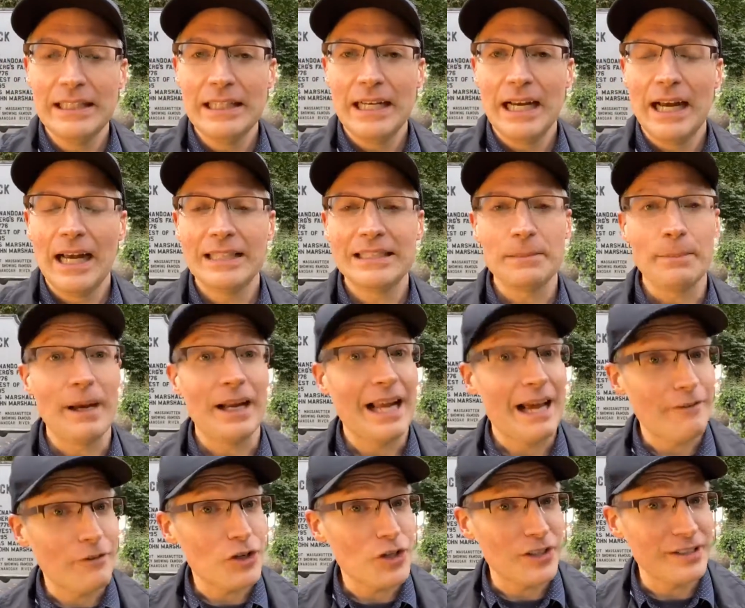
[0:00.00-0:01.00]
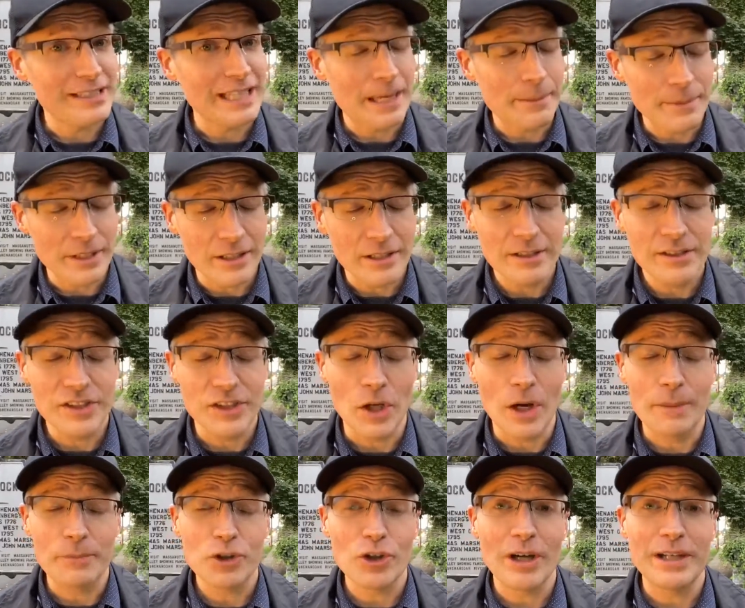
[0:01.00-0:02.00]
That's about average this time of year. So
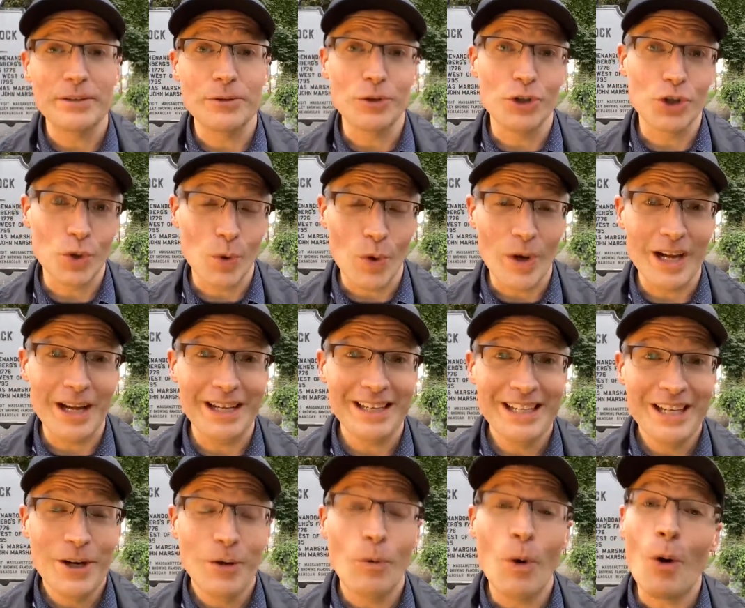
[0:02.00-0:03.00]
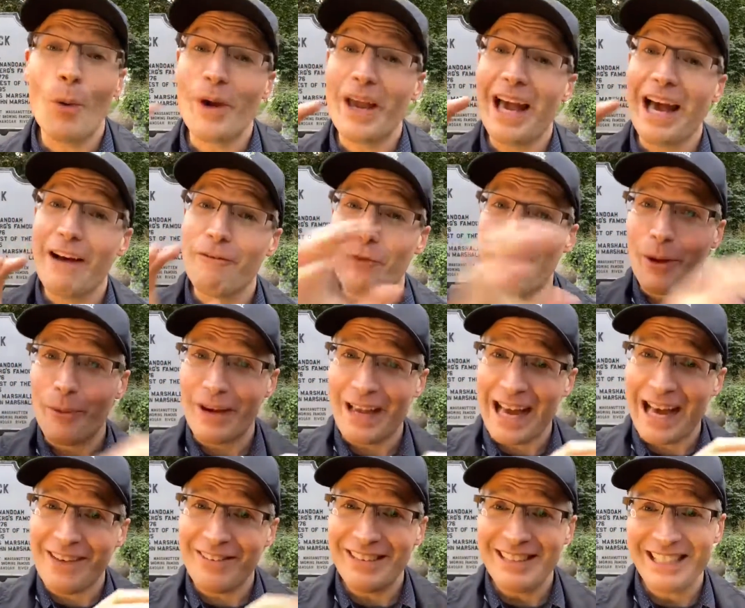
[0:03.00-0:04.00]
I'm trying to enjoy what we have while we
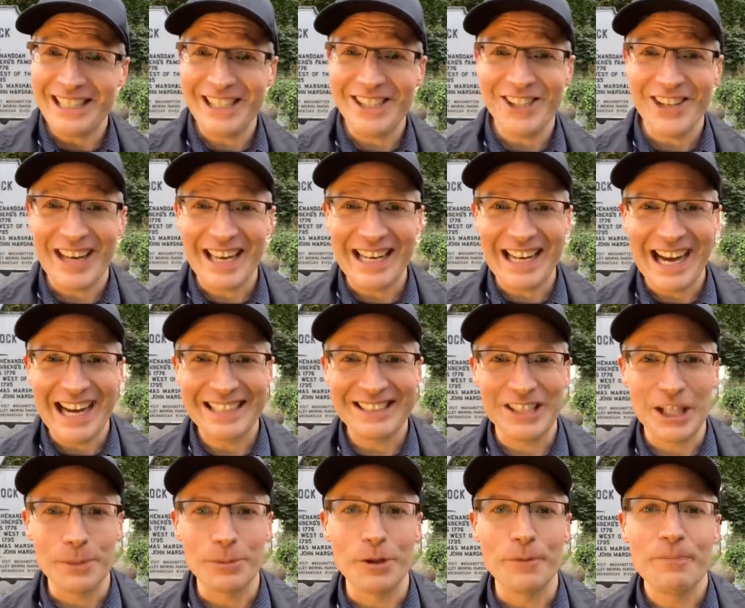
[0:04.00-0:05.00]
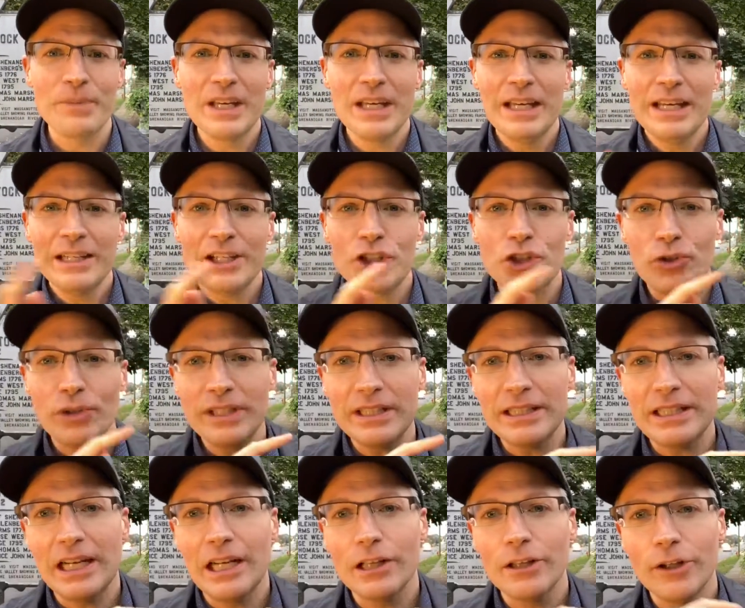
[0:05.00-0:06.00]
have it here in October.
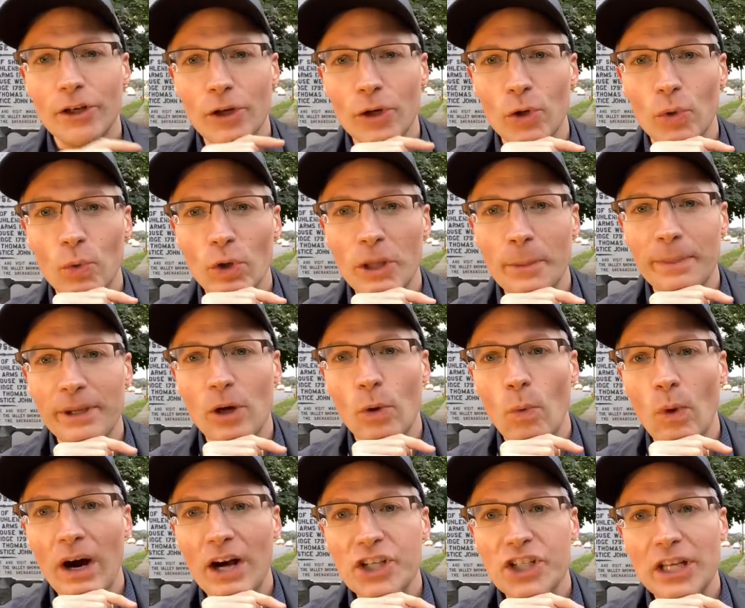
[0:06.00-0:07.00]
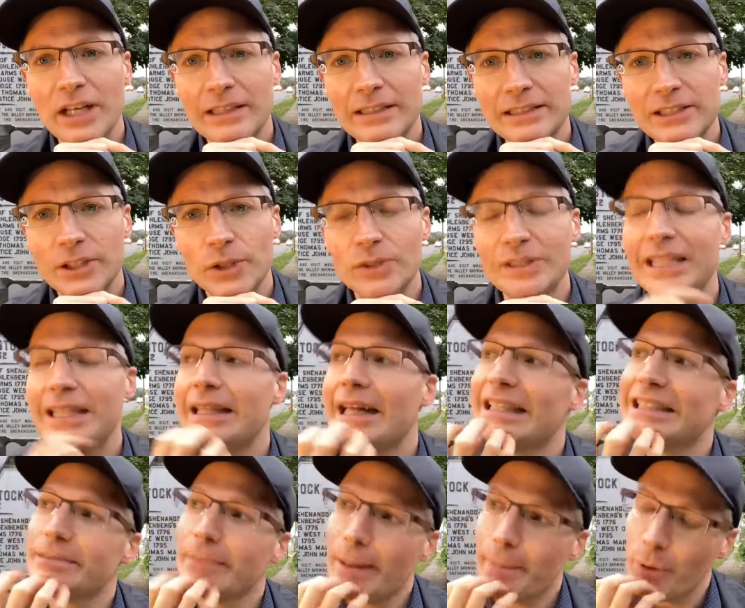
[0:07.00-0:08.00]
Katrina, hello. Will it be a washout on Tuesday?
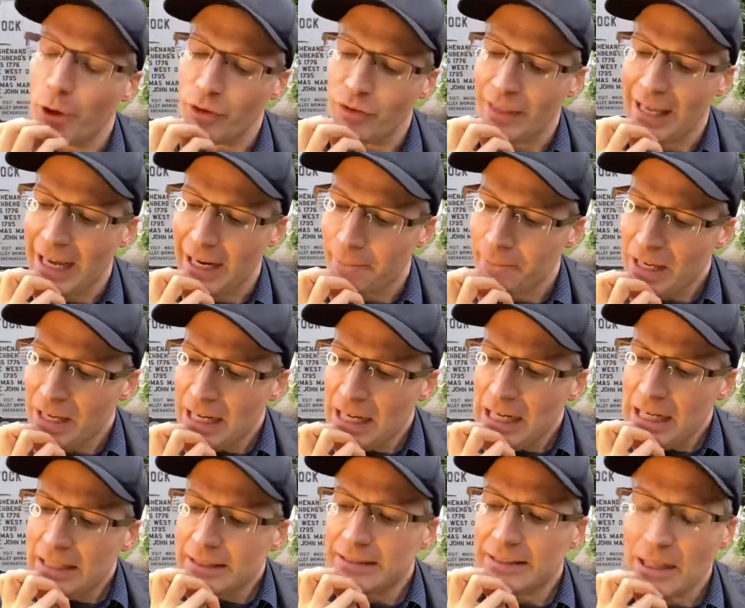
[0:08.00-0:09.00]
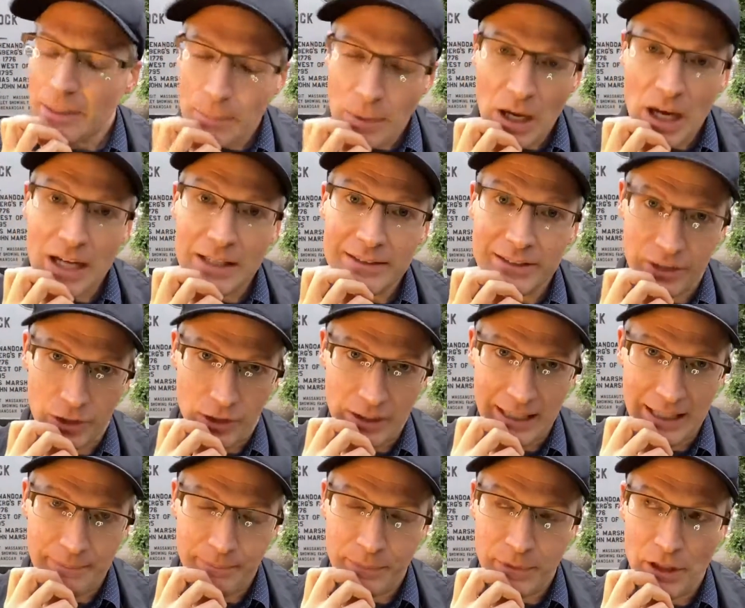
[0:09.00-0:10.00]
That's my birthday. Some
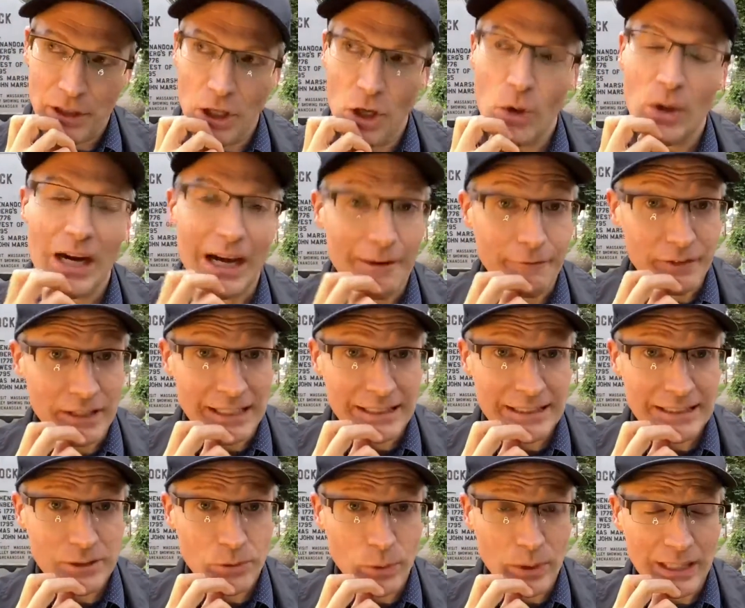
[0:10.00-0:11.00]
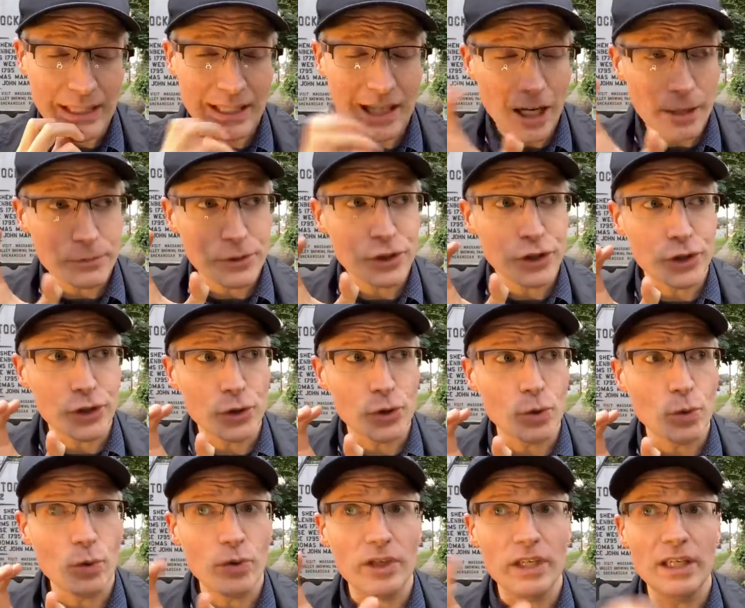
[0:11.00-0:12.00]
uncertainty, low confidence when it comes
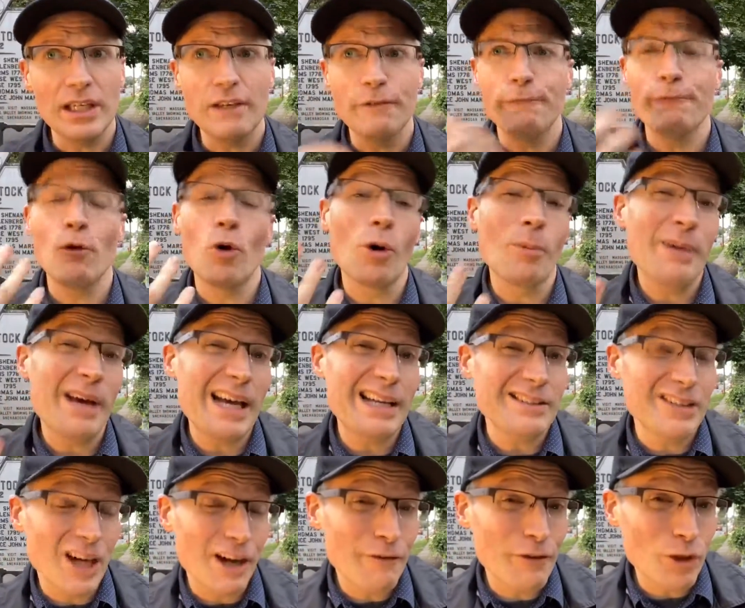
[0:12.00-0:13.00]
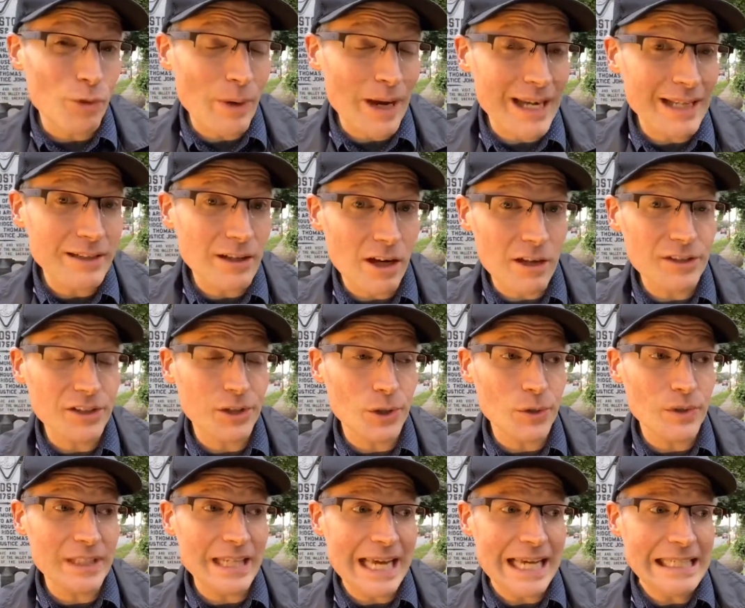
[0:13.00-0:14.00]
to the format of the rain on
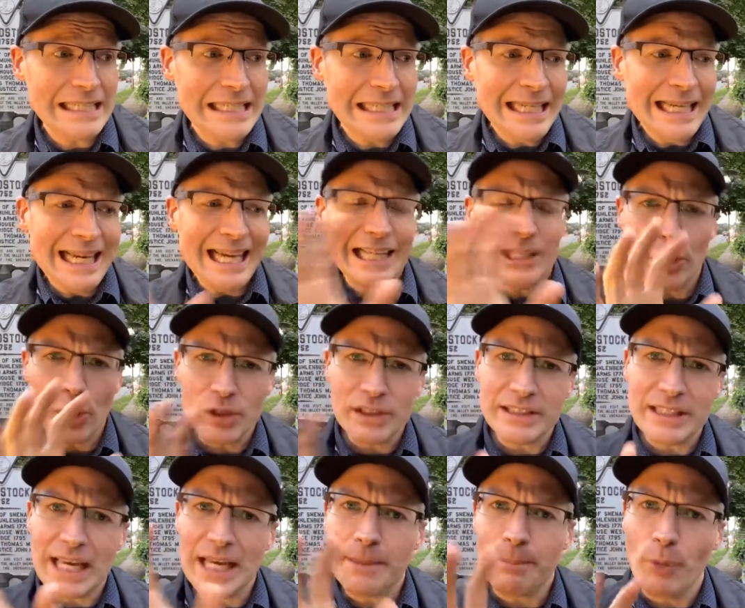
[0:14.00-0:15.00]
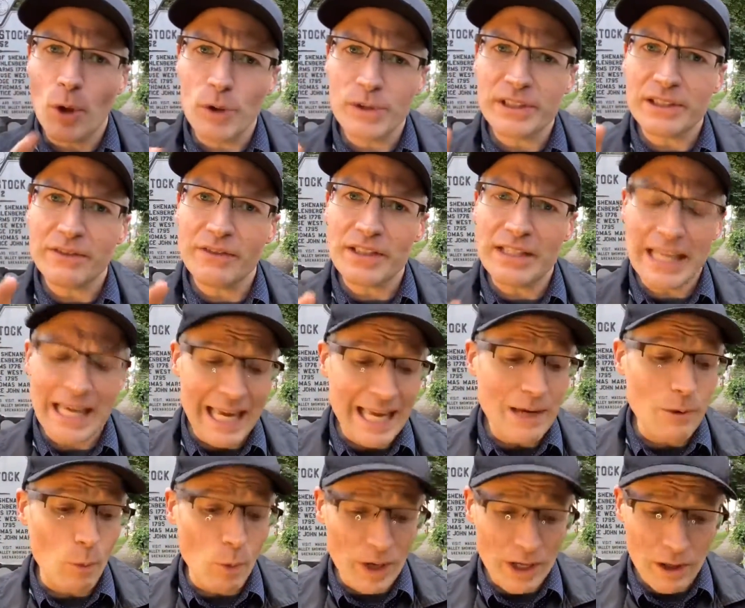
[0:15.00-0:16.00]
Tuesday. It looks like most of the day
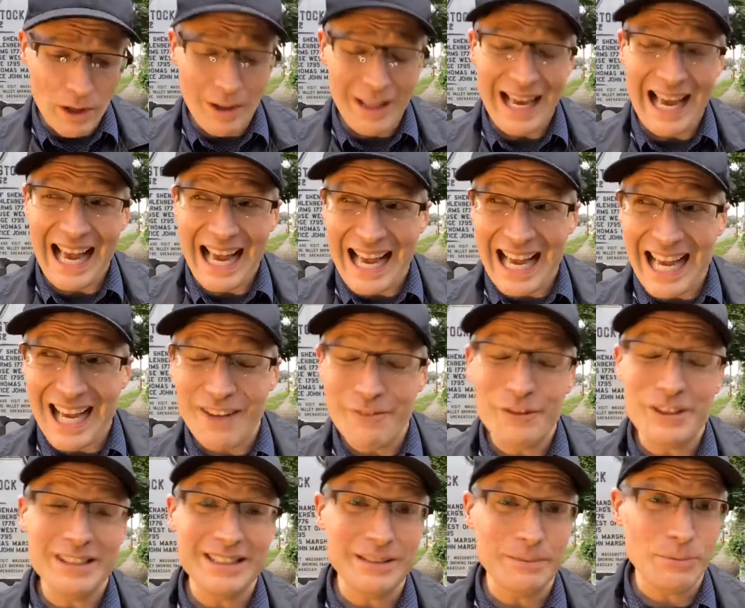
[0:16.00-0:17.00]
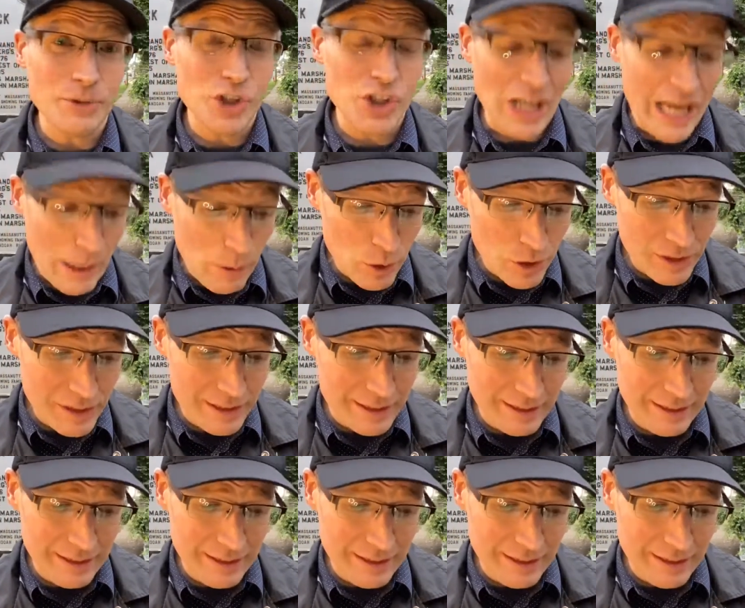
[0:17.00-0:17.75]
will have some showers,